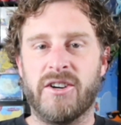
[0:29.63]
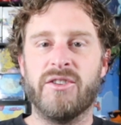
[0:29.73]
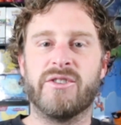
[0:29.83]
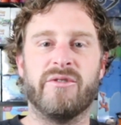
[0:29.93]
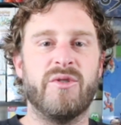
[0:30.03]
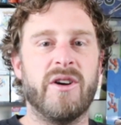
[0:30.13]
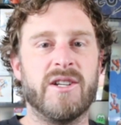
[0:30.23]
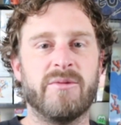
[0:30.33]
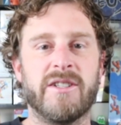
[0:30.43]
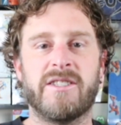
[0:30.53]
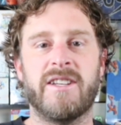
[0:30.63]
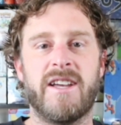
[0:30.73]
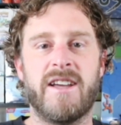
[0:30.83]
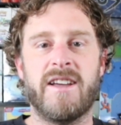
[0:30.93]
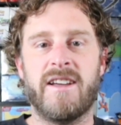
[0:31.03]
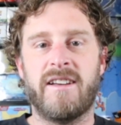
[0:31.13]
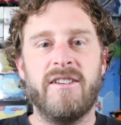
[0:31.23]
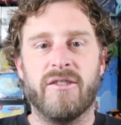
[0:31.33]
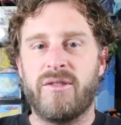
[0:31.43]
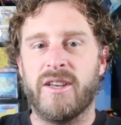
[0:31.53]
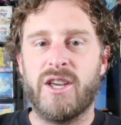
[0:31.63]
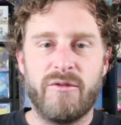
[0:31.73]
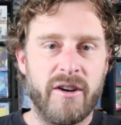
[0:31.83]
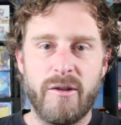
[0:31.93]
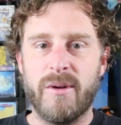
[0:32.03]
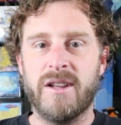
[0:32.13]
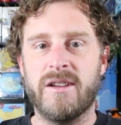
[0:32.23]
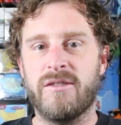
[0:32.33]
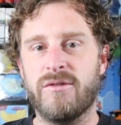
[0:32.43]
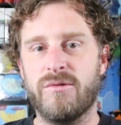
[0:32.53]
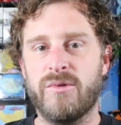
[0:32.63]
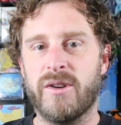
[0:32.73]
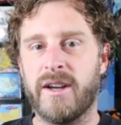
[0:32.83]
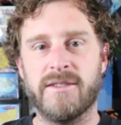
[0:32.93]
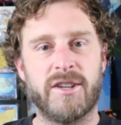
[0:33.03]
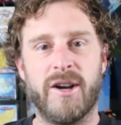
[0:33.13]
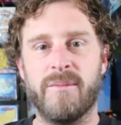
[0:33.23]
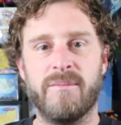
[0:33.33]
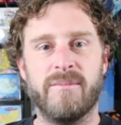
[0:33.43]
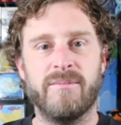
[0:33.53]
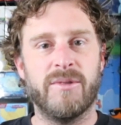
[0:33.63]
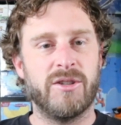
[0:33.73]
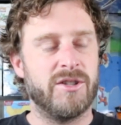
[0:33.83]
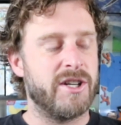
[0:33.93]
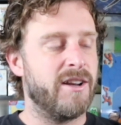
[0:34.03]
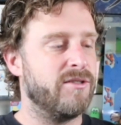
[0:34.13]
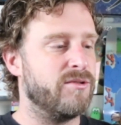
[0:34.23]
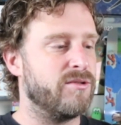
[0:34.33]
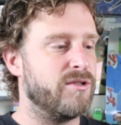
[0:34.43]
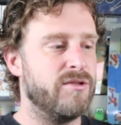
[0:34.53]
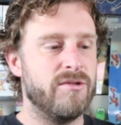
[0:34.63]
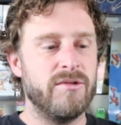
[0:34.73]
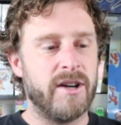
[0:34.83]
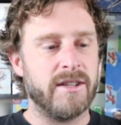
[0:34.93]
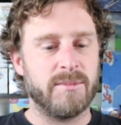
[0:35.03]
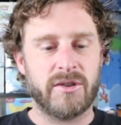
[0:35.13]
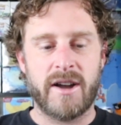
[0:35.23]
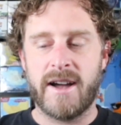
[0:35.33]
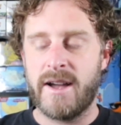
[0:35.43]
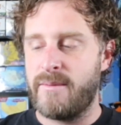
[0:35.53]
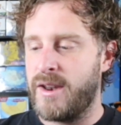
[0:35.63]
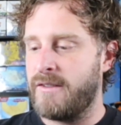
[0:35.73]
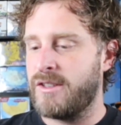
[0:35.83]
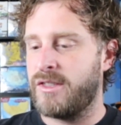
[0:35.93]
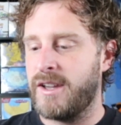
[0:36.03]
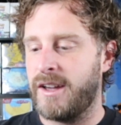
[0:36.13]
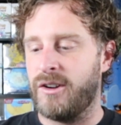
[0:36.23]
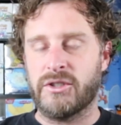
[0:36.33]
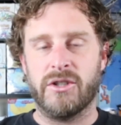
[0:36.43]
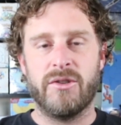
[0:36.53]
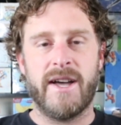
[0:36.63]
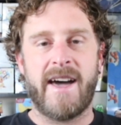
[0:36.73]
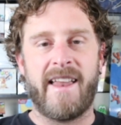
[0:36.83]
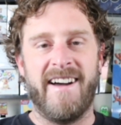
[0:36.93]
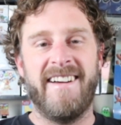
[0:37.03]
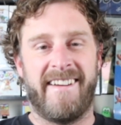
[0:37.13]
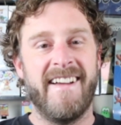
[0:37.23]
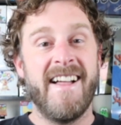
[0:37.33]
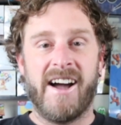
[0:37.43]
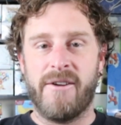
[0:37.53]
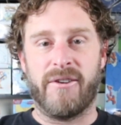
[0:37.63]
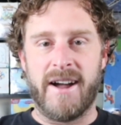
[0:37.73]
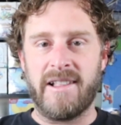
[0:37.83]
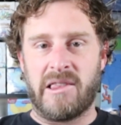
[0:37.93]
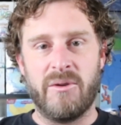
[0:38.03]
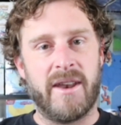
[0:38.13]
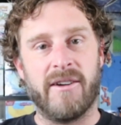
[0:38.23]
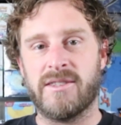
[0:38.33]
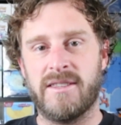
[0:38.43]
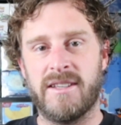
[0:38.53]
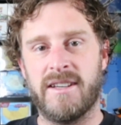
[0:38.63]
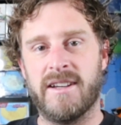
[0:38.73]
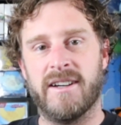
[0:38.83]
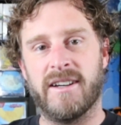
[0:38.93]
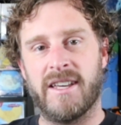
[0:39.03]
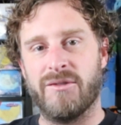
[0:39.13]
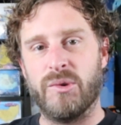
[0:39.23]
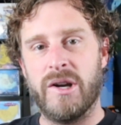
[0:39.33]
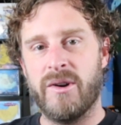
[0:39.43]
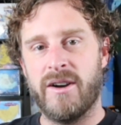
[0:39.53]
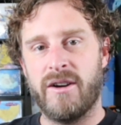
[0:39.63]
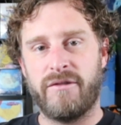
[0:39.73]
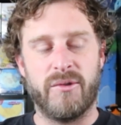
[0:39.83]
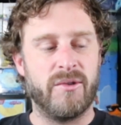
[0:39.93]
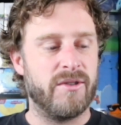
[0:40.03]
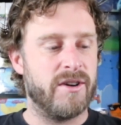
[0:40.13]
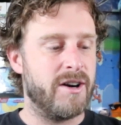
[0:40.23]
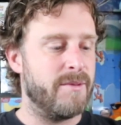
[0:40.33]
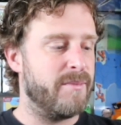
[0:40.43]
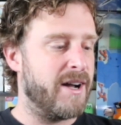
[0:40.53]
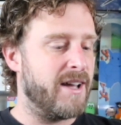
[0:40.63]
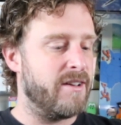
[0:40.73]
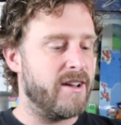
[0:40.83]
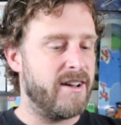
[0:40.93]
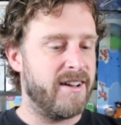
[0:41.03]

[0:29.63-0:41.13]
this review, I just want to say, thank you for everybody who has come to the channel, who's new and subscribed and everything, and also that I forgot to announce the giveaway winner for my